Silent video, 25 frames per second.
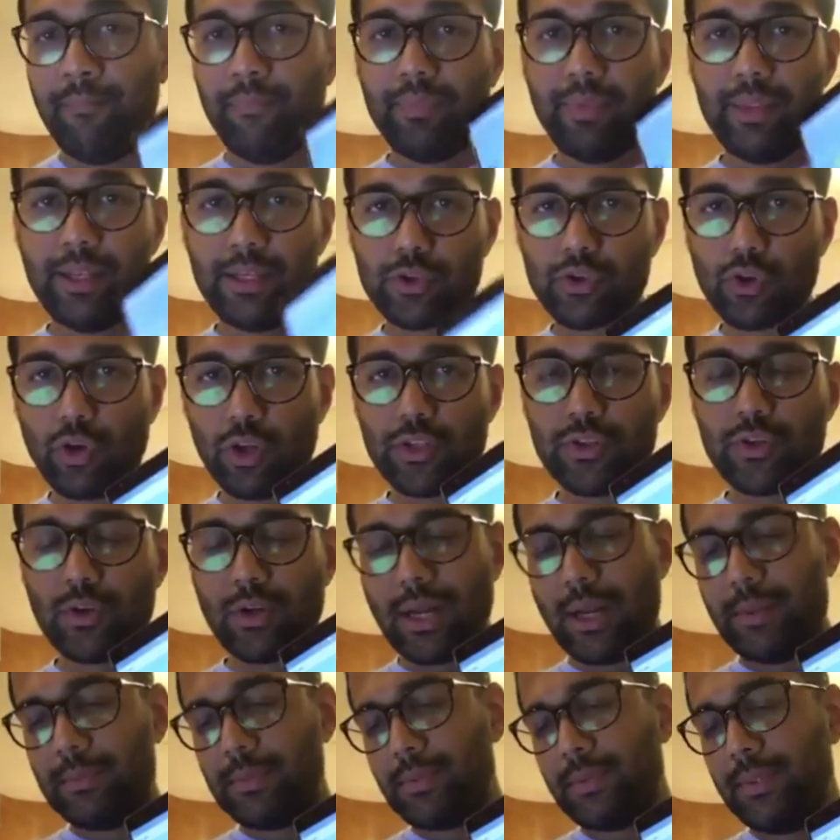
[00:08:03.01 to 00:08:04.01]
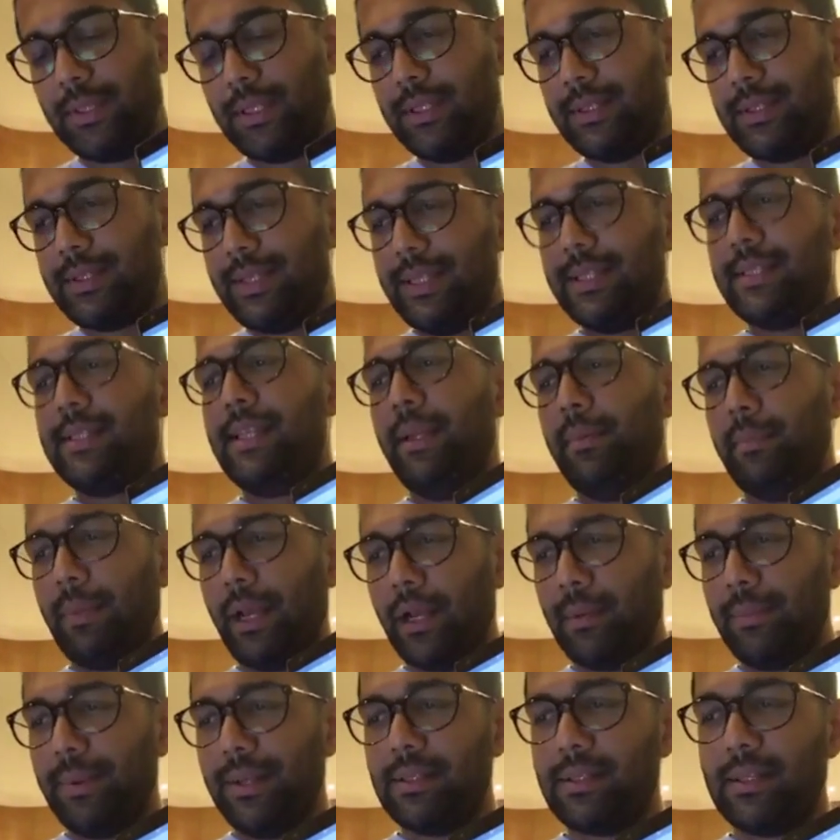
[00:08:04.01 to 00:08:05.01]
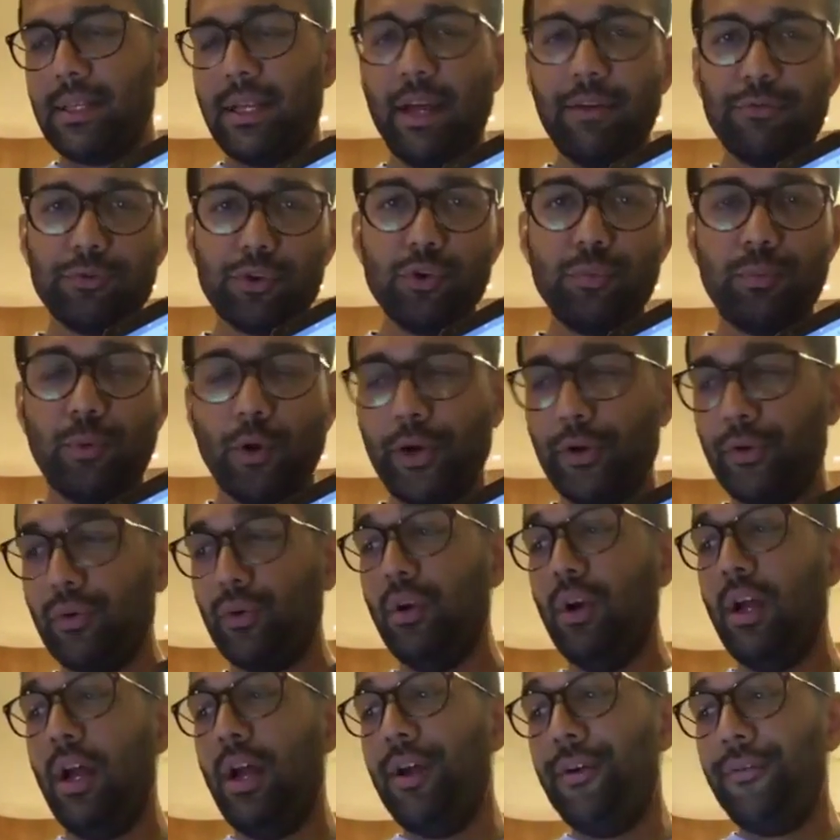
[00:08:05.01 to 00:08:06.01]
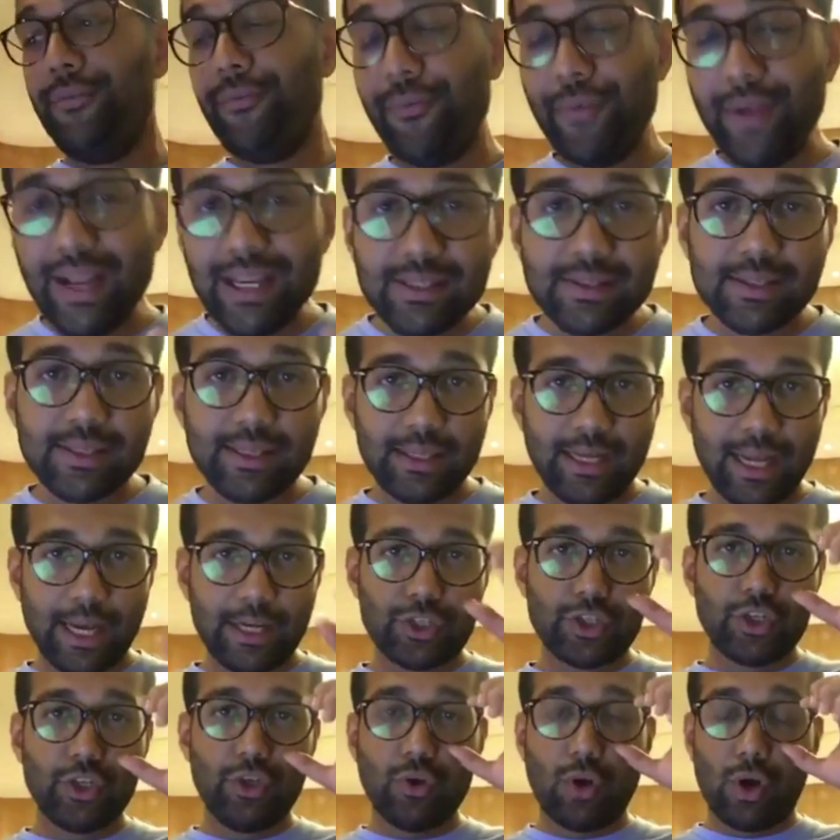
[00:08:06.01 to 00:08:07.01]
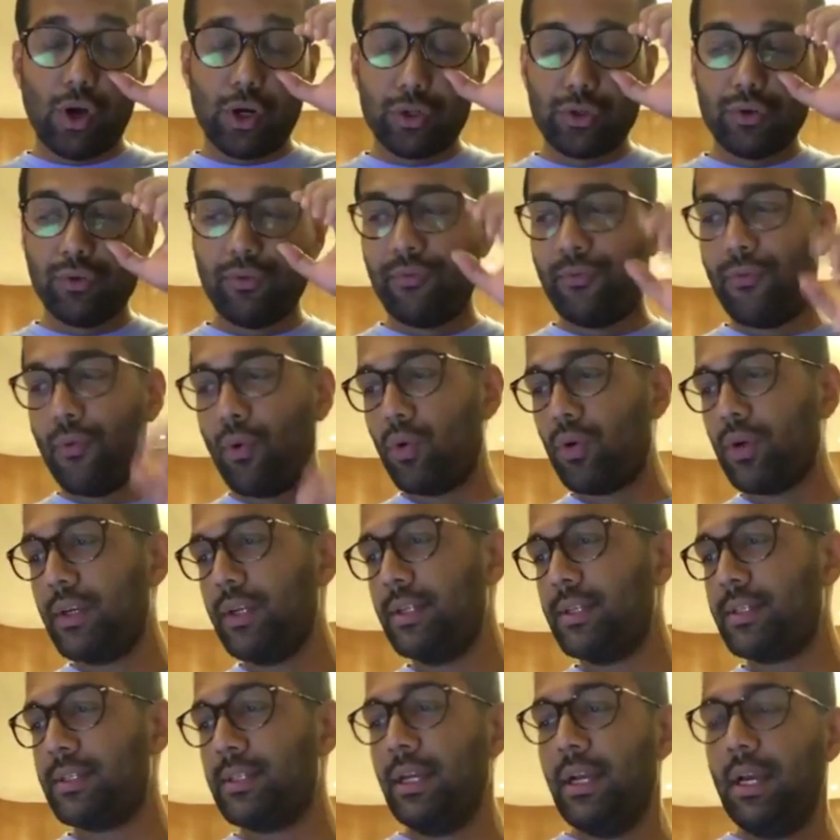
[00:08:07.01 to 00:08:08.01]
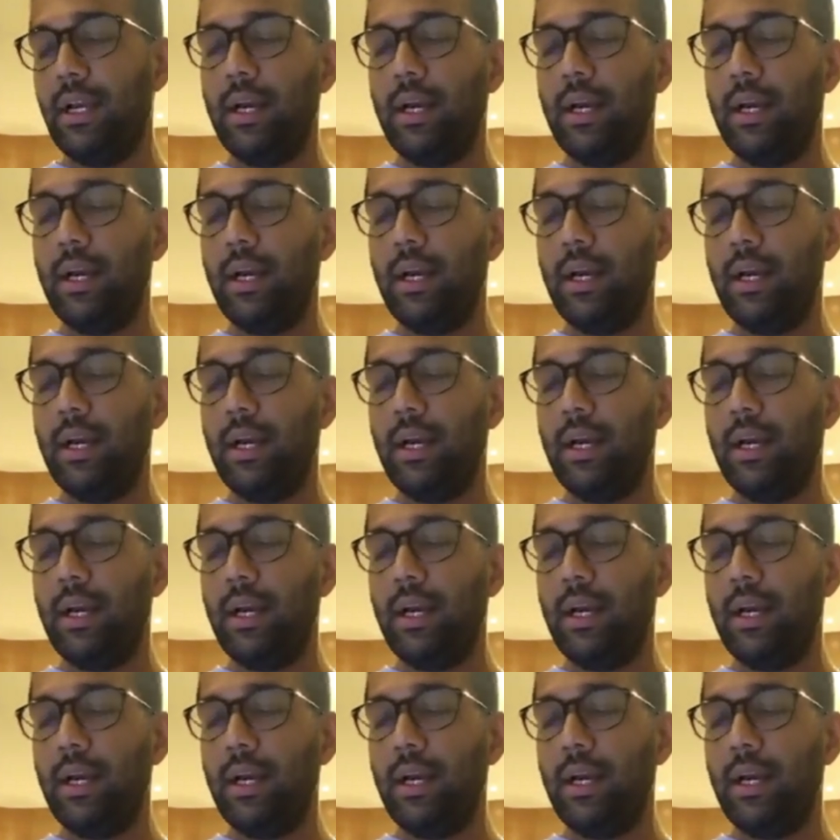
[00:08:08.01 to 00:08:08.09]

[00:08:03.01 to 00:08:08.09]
This also comes with a 16 megapixel f2.0 phase detection, autofocus,